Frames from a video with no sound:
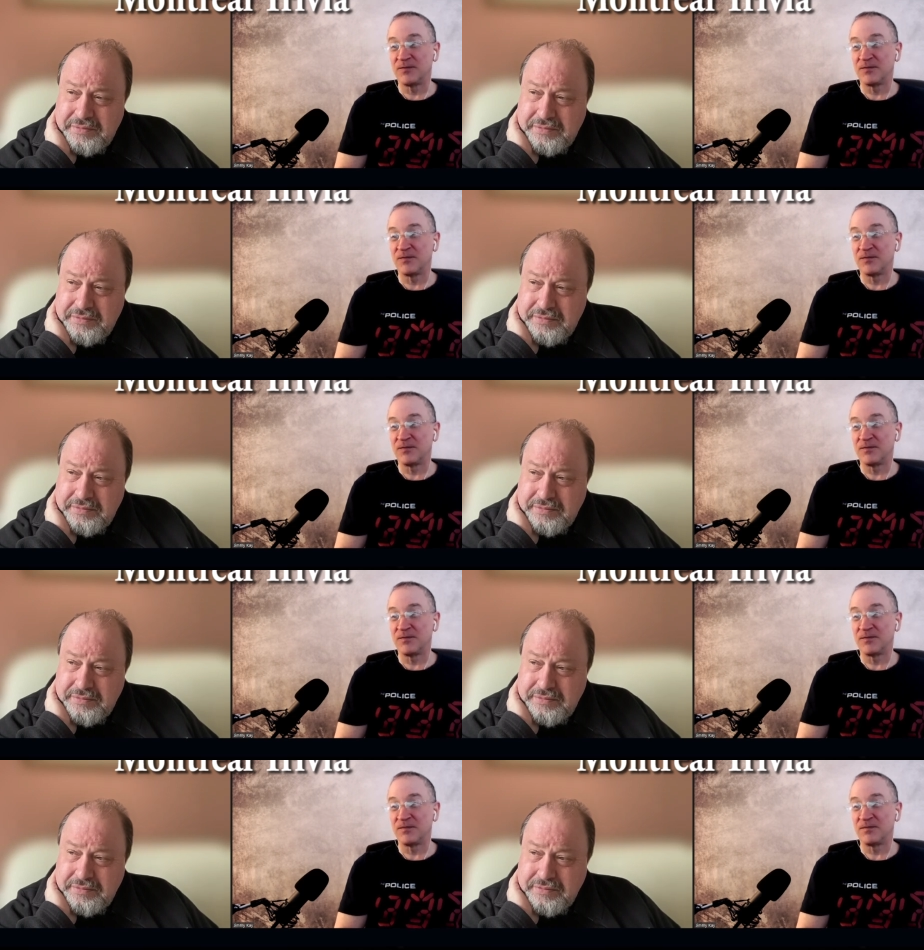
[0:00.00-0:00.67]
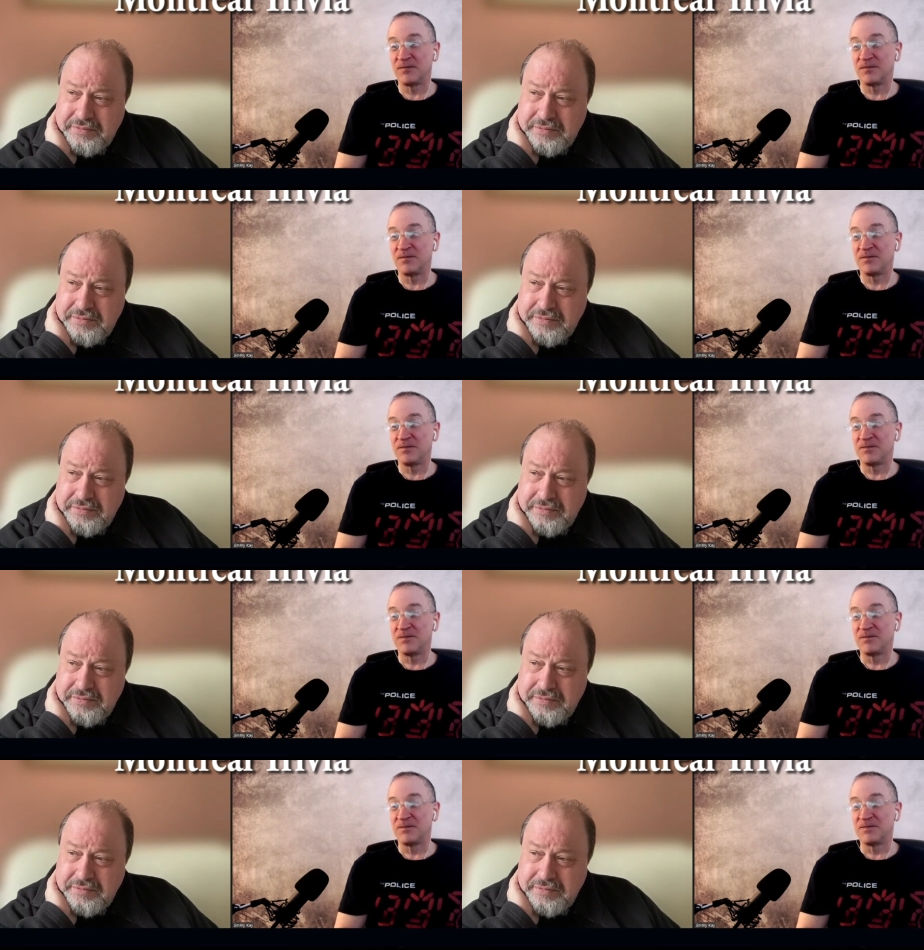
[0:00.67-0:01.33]

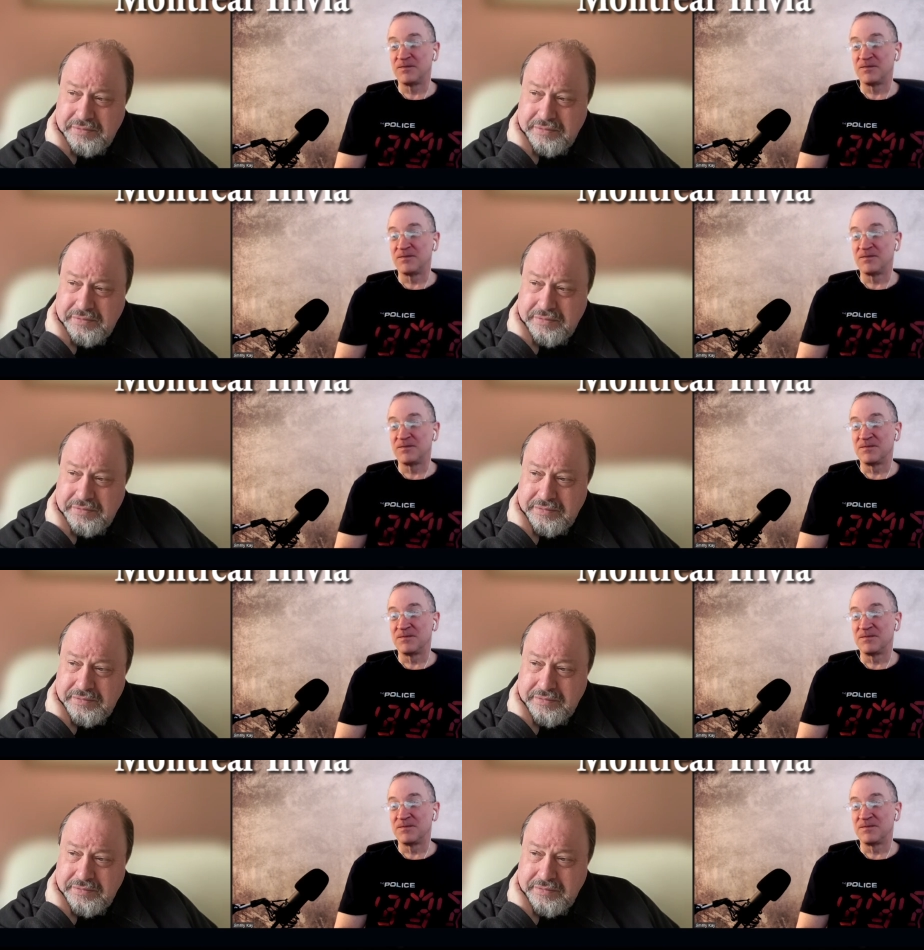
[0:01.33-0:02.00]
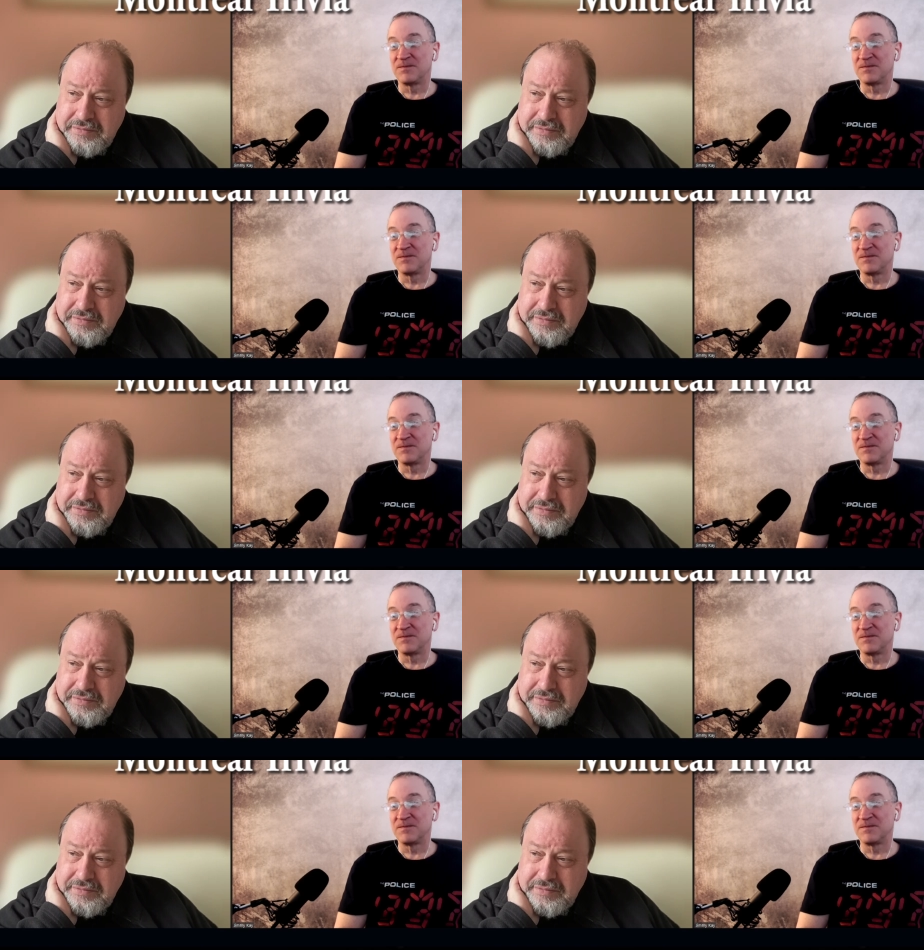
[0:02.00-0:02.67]

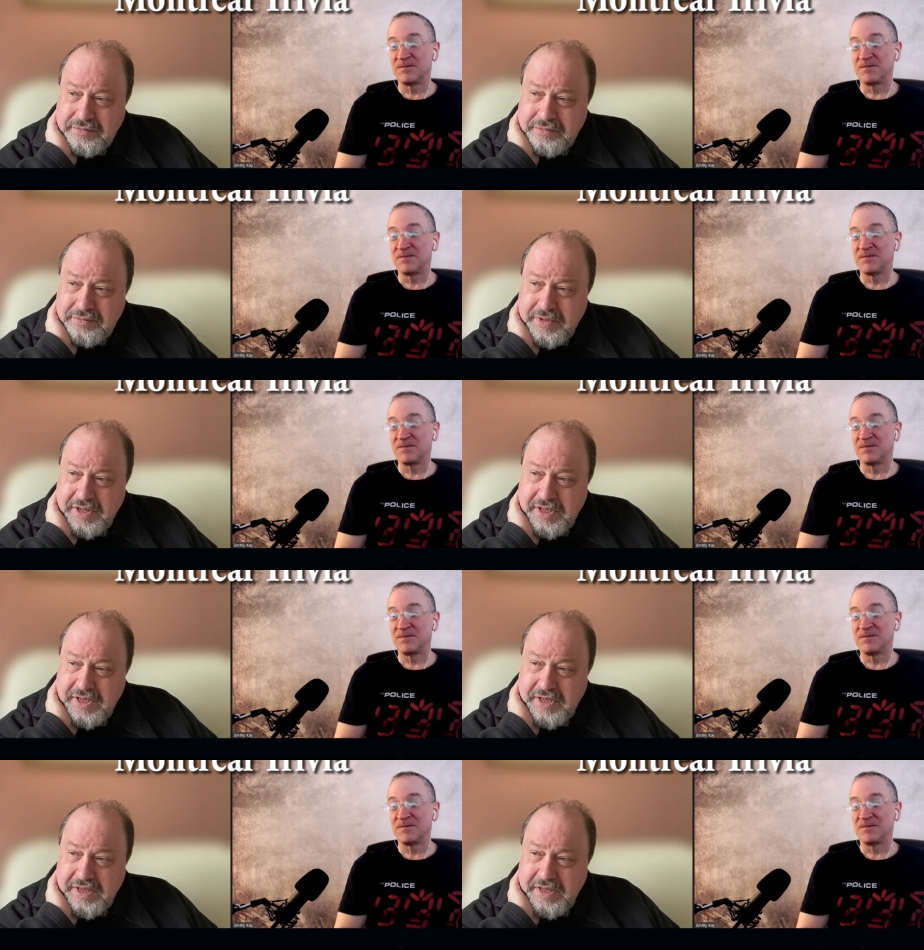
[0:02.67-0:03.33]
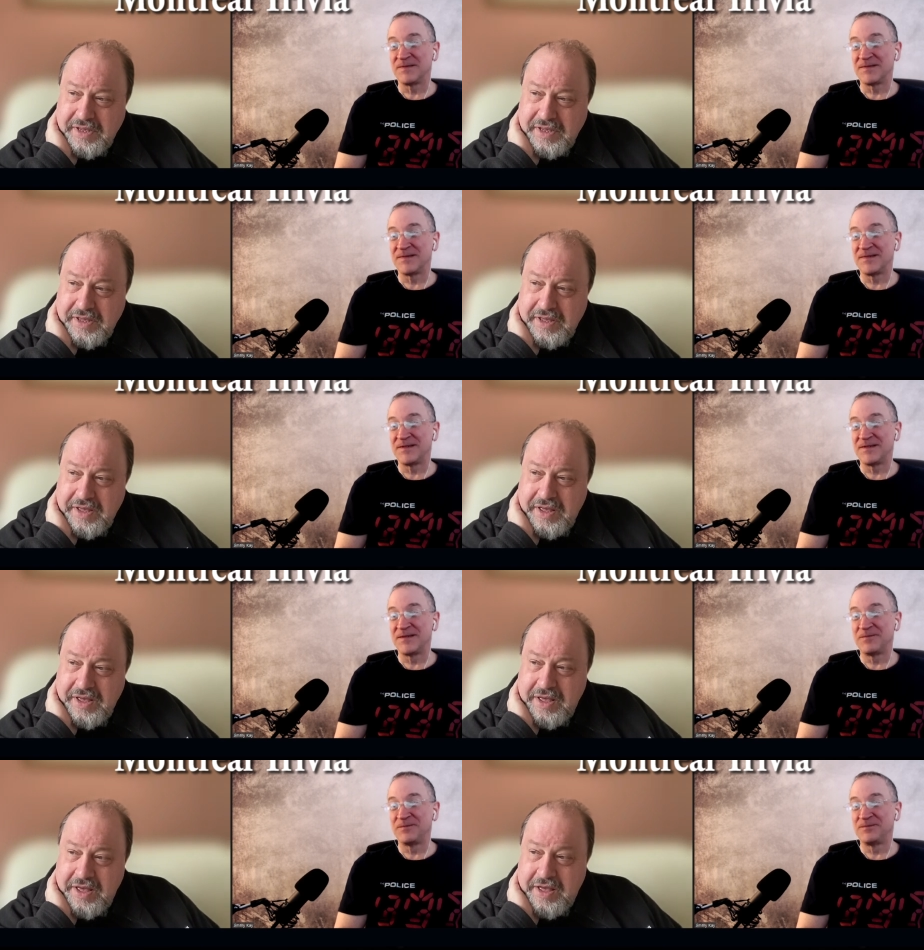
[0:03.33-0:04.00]

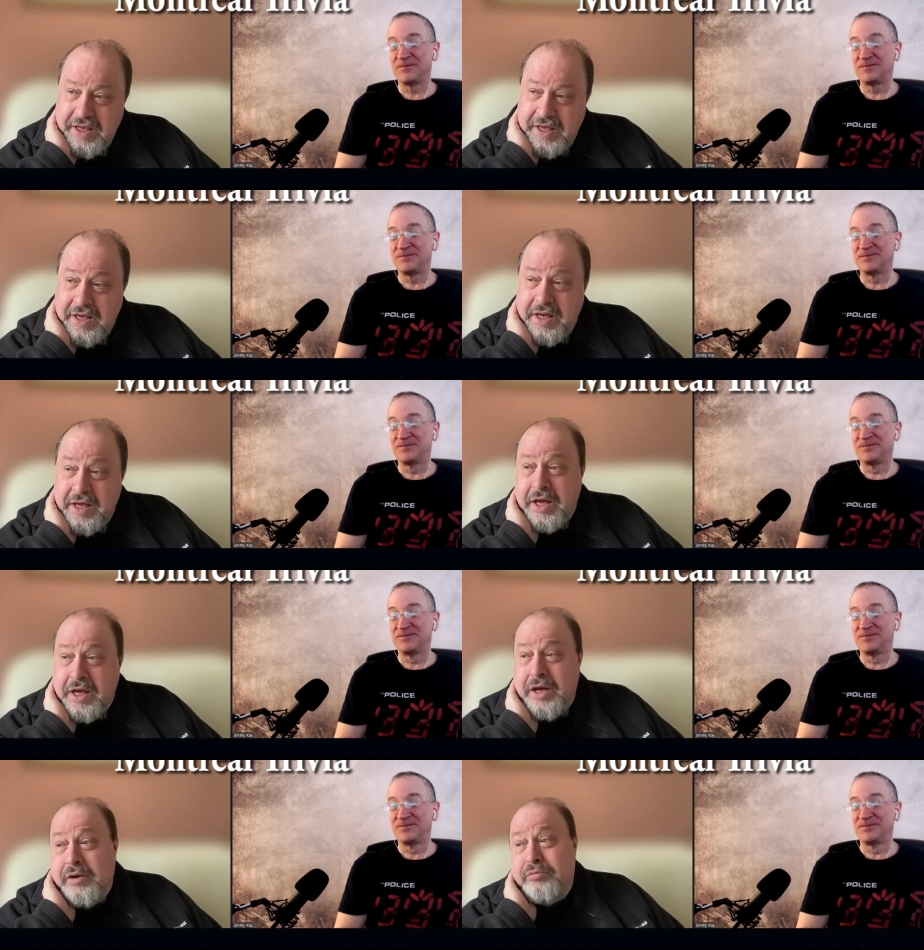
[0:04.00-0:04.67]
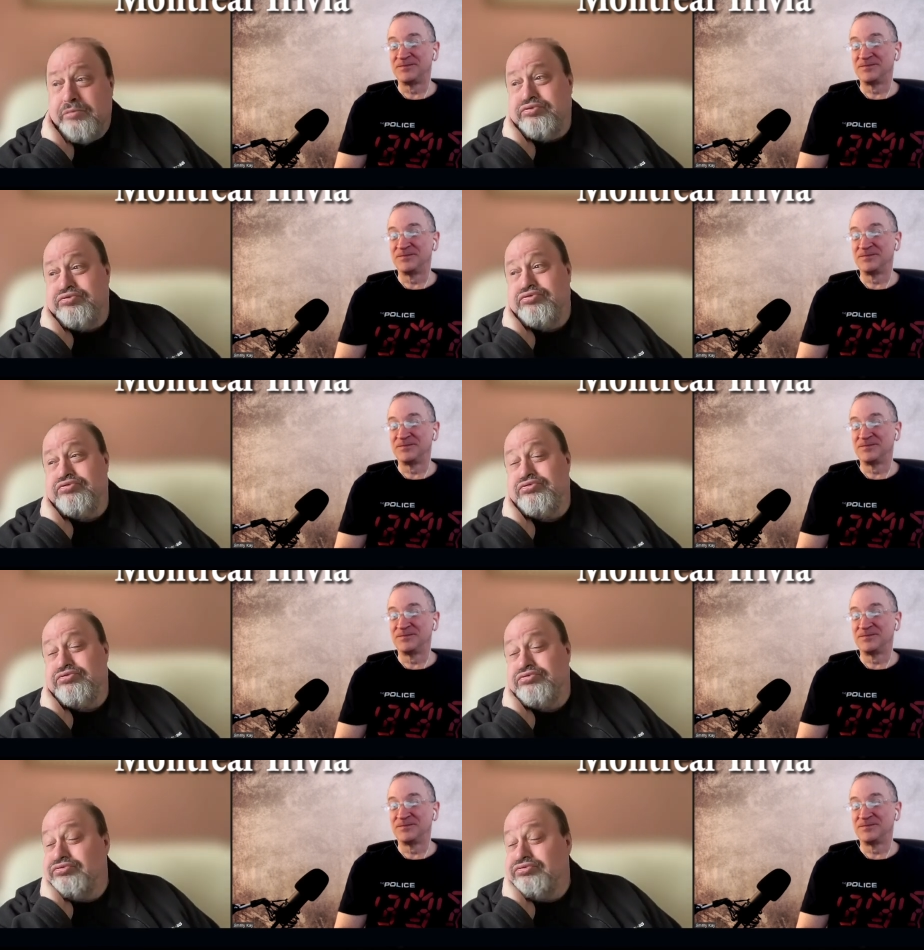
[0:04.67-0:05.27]
Nobody speaks.